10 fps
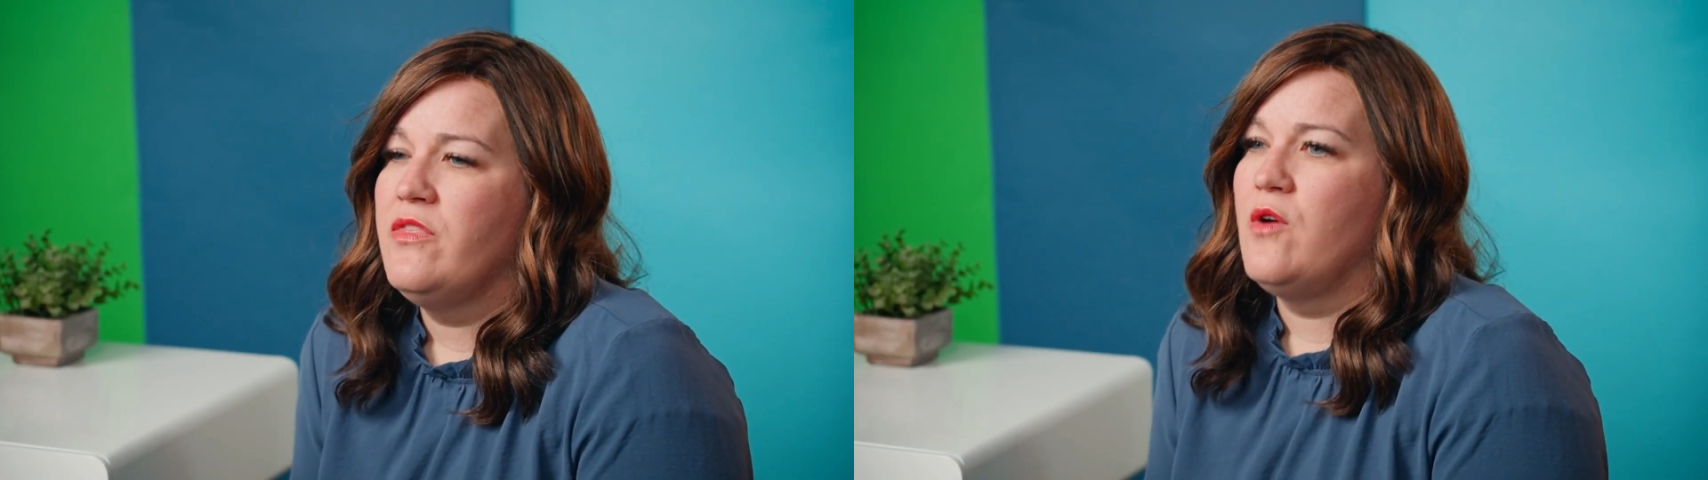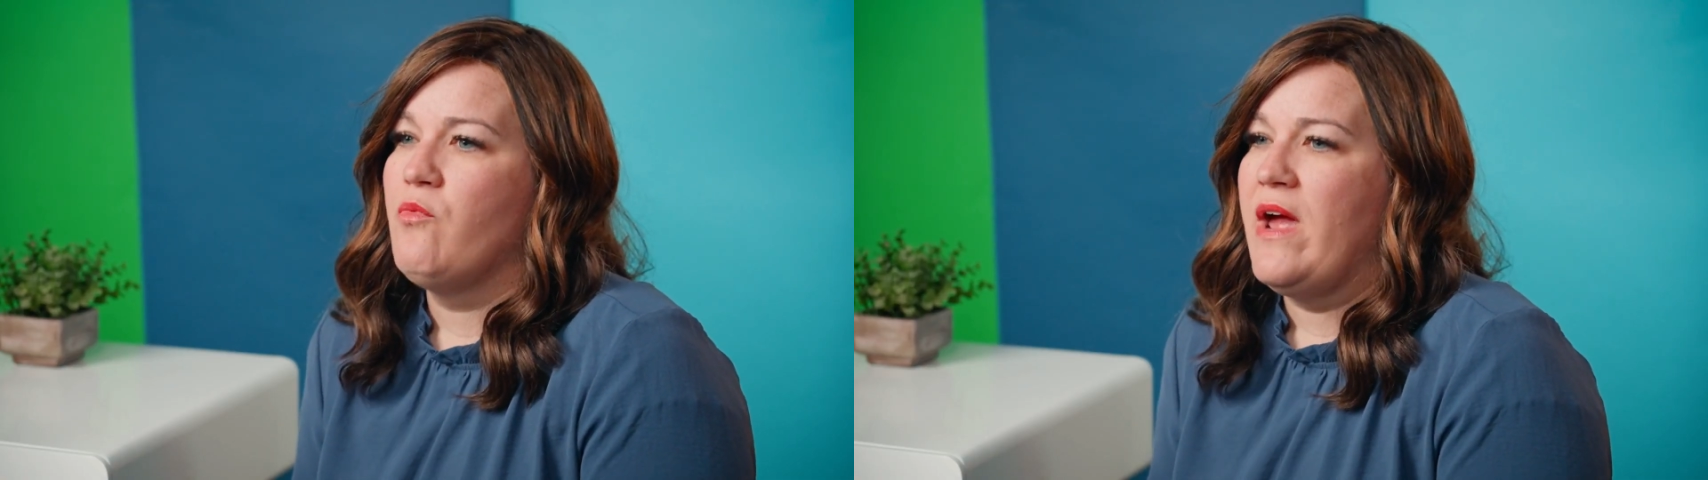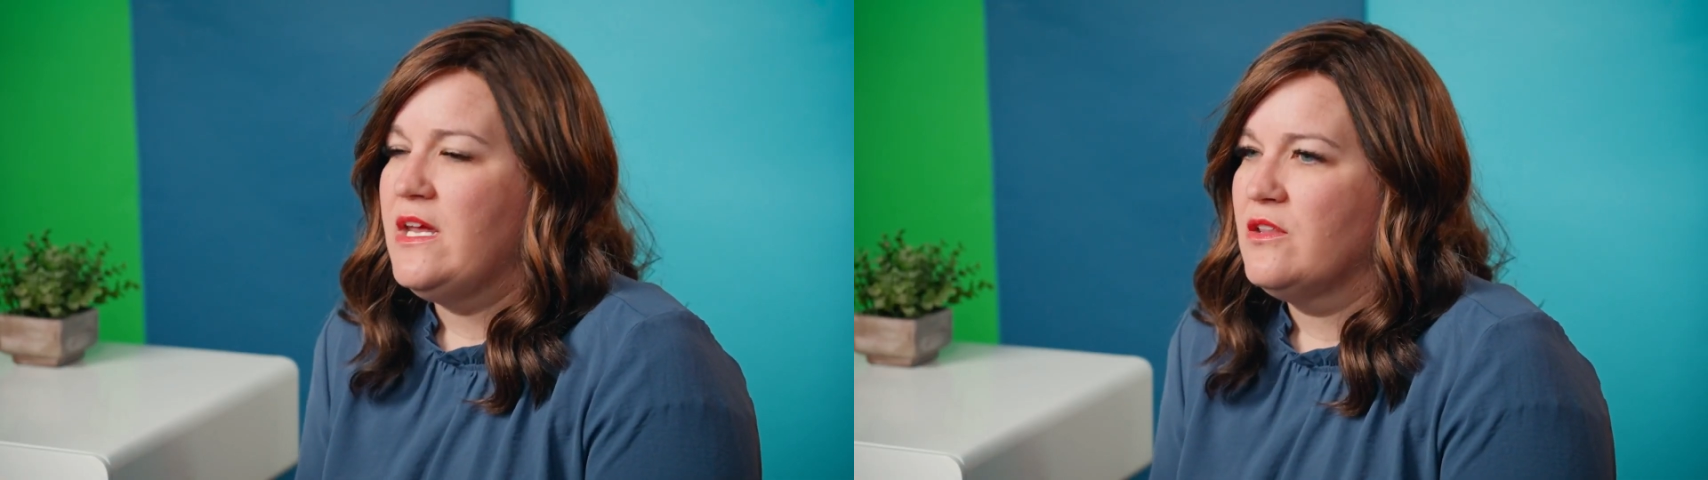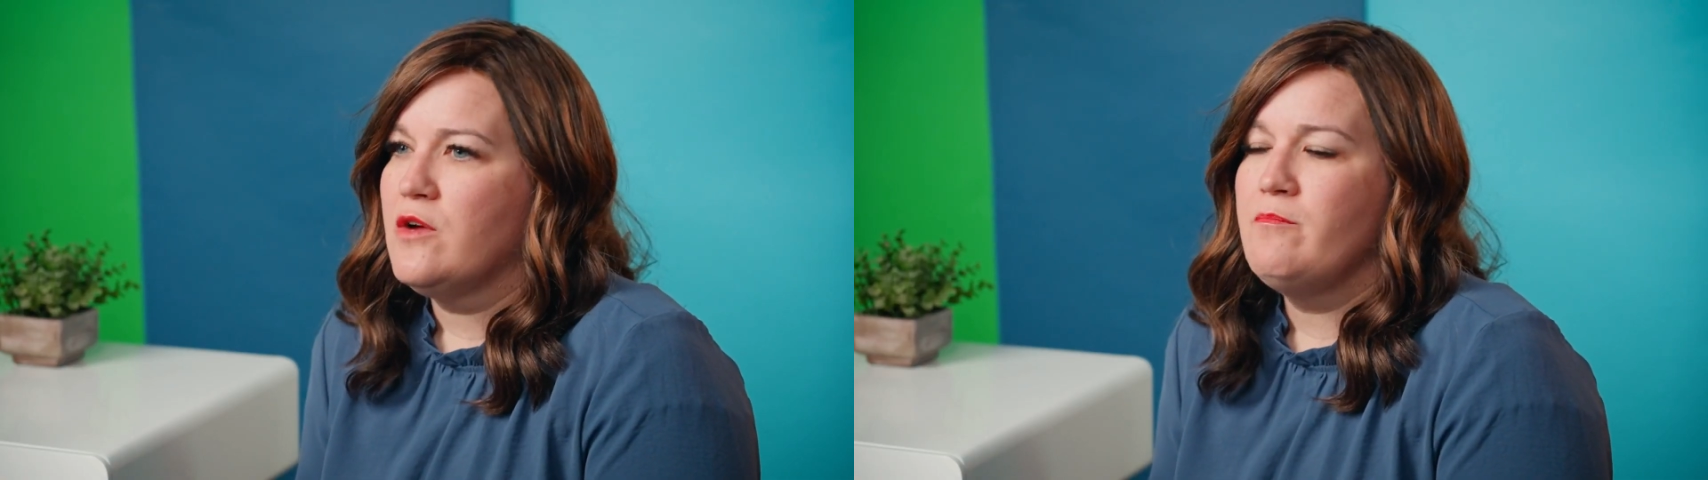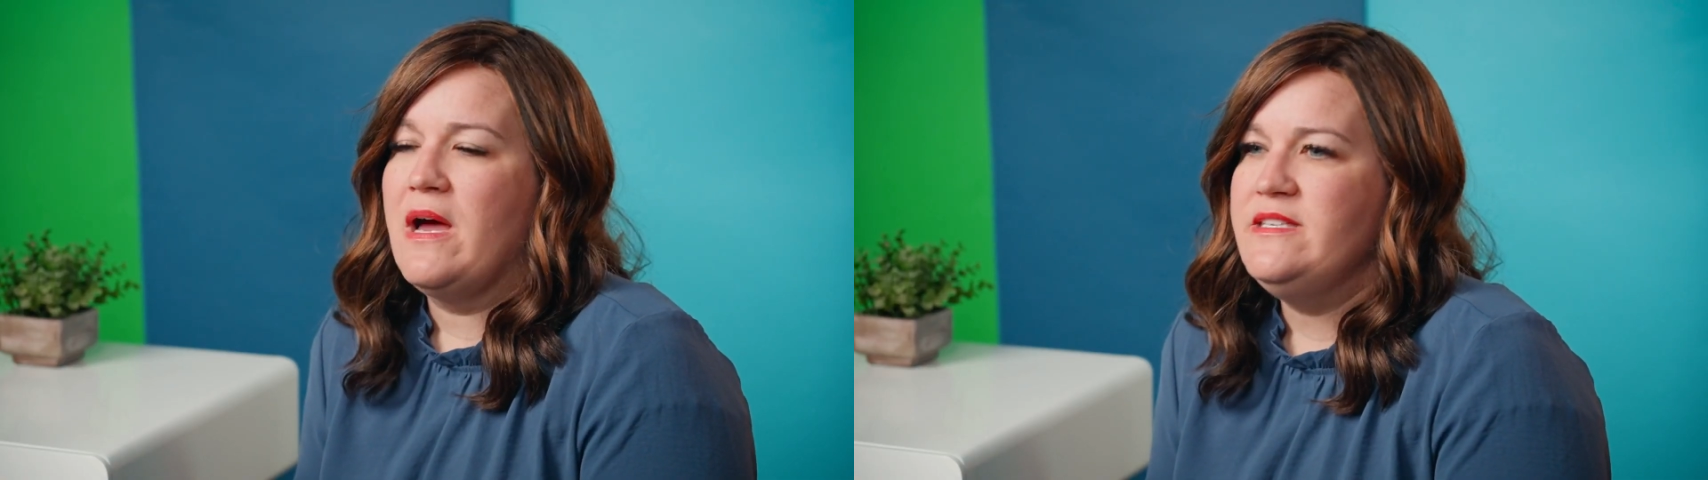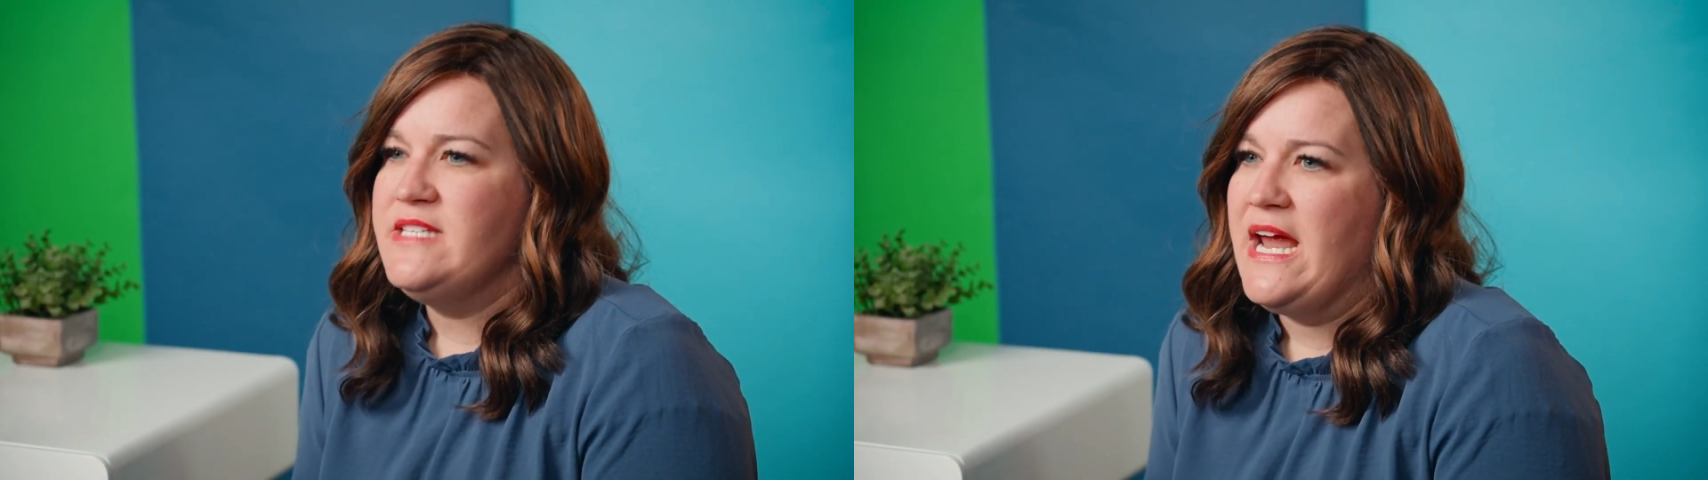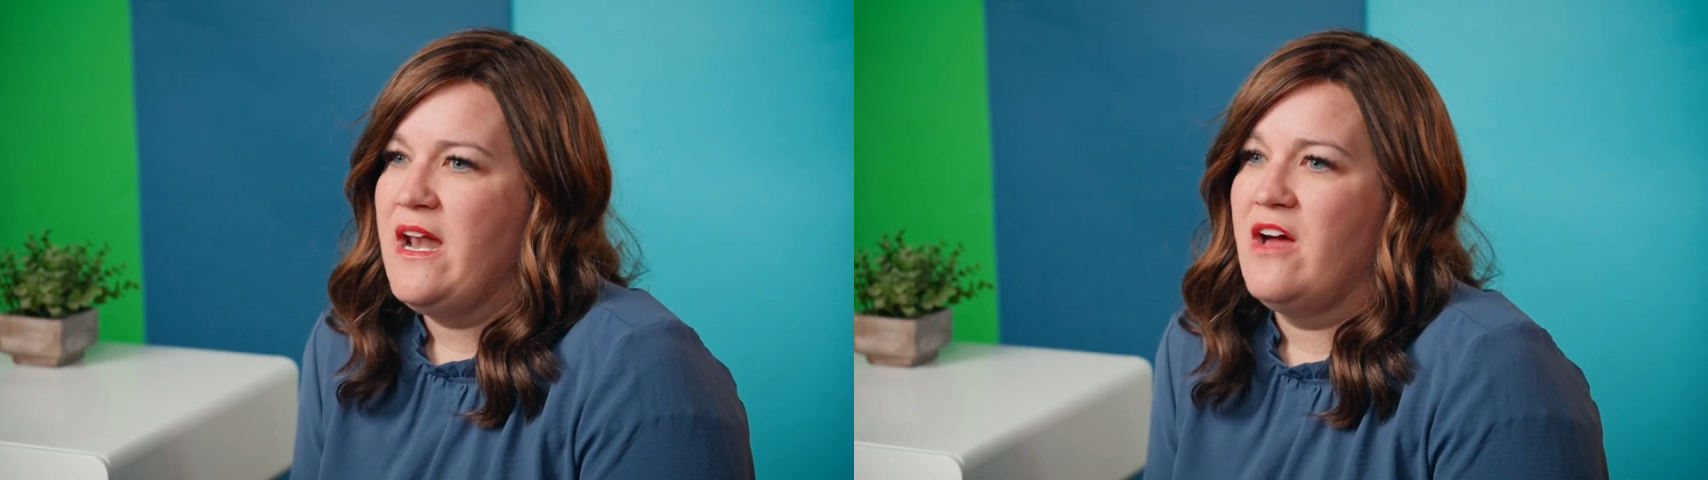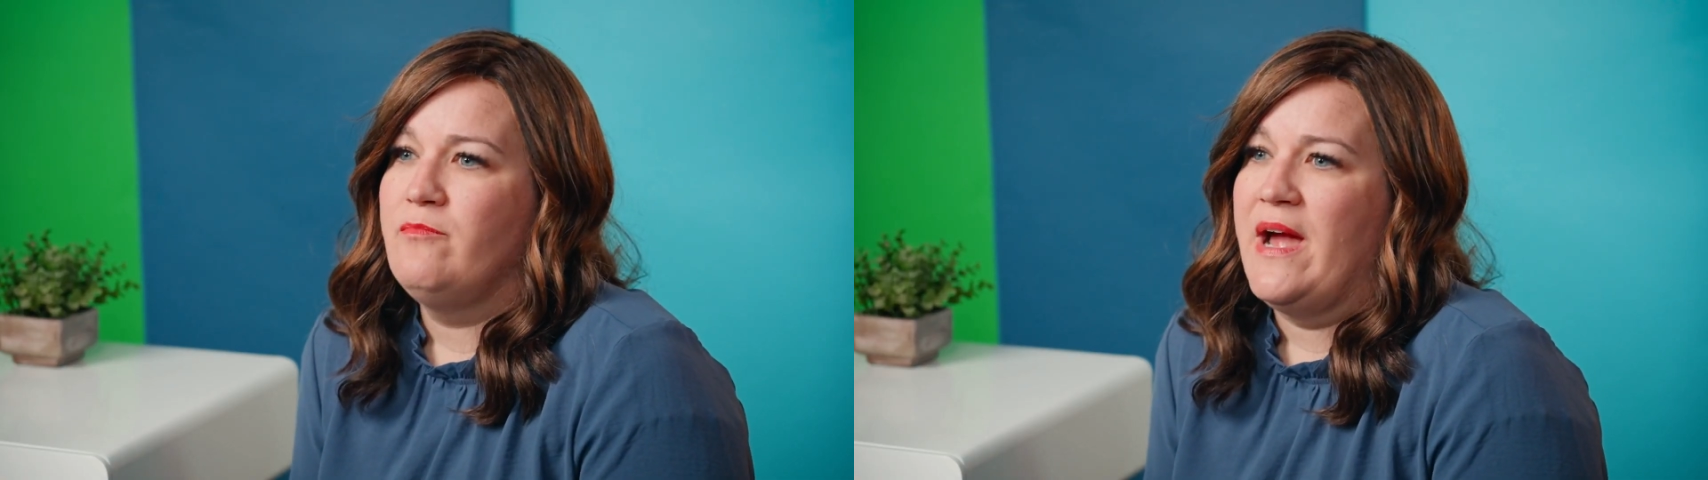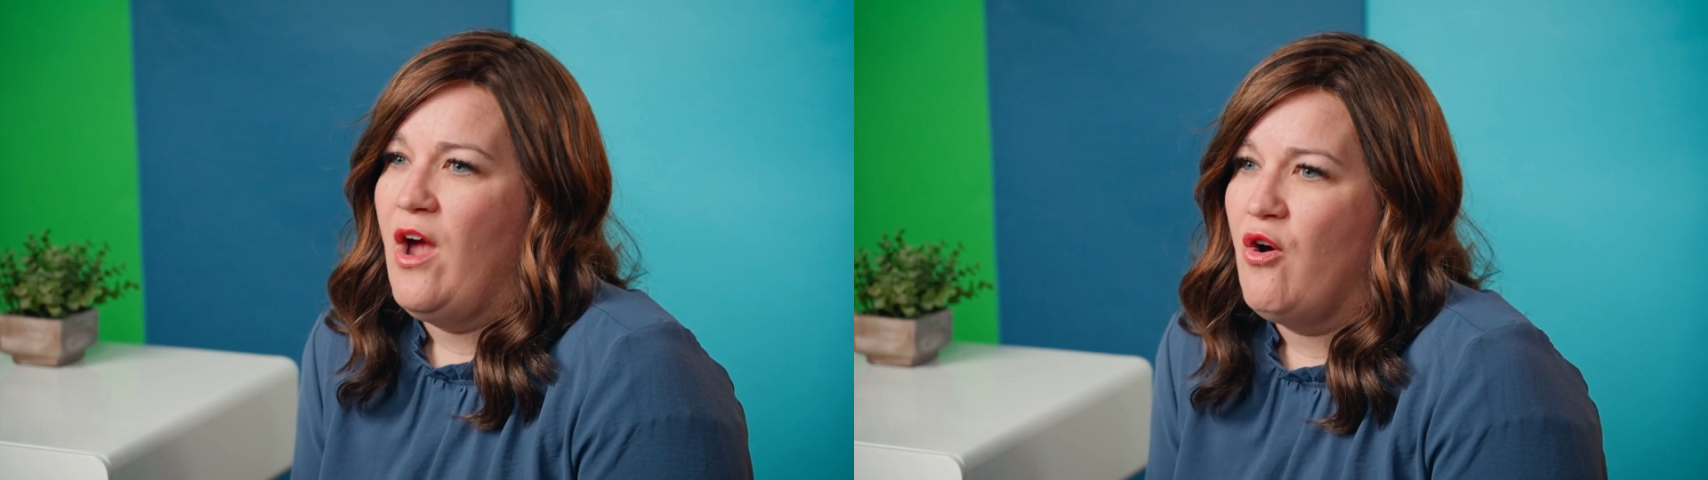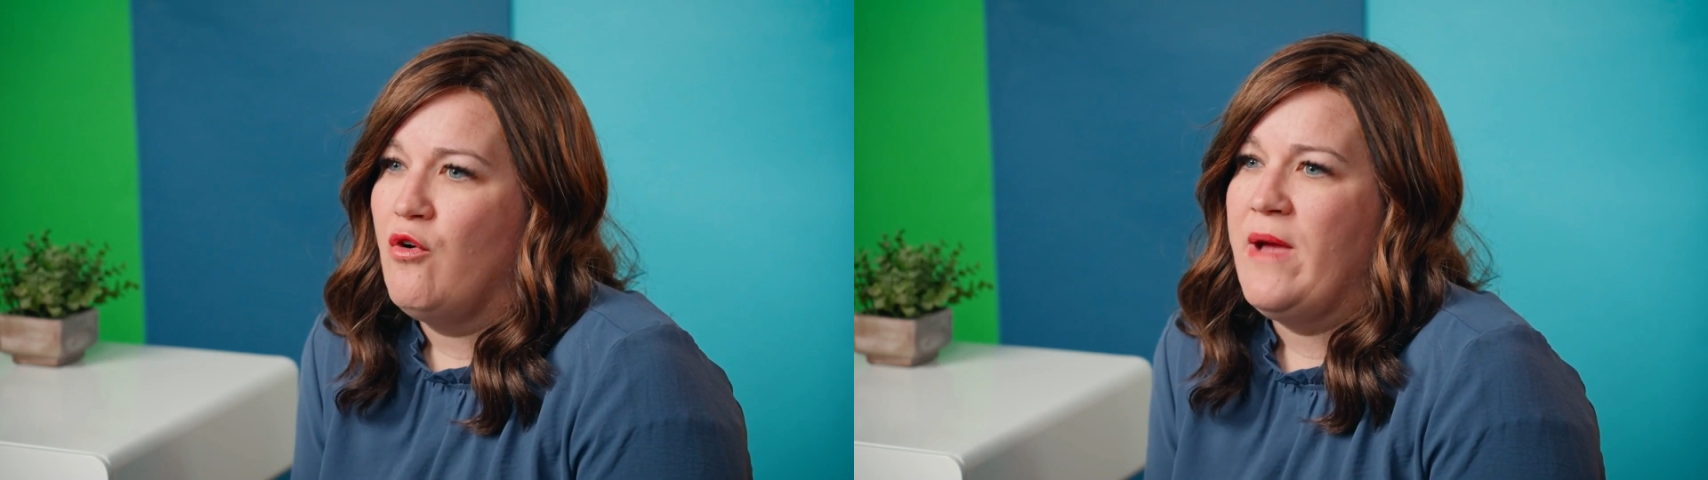the regular mundane of my
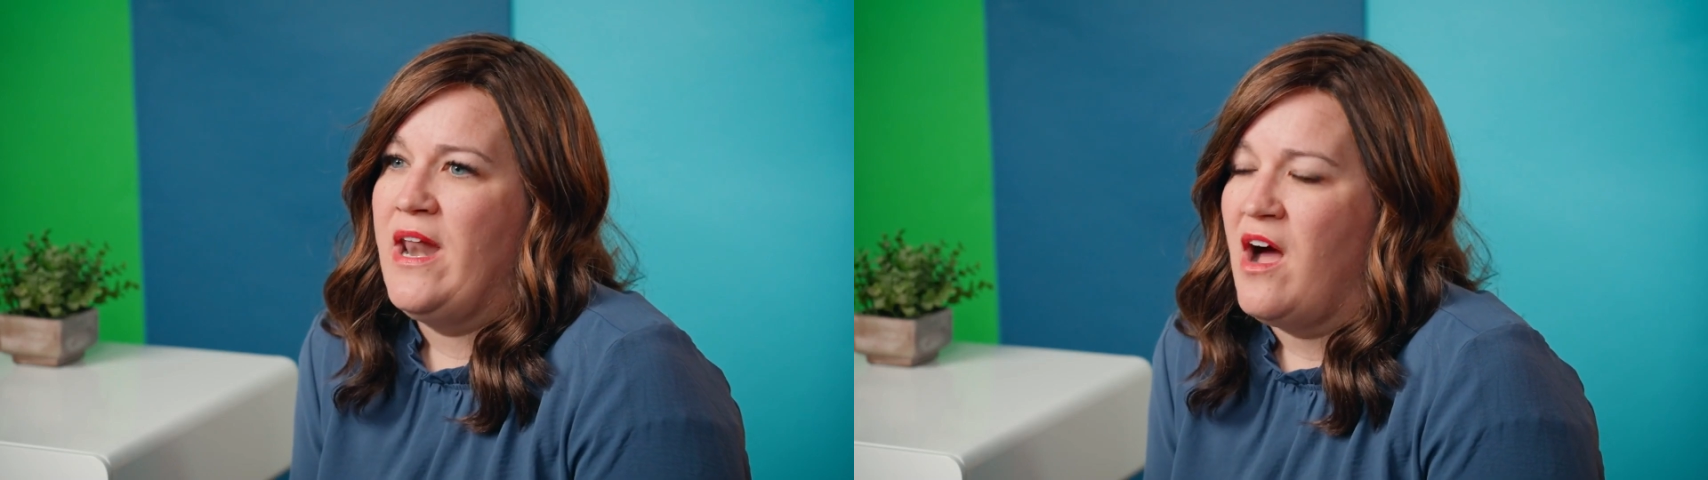home and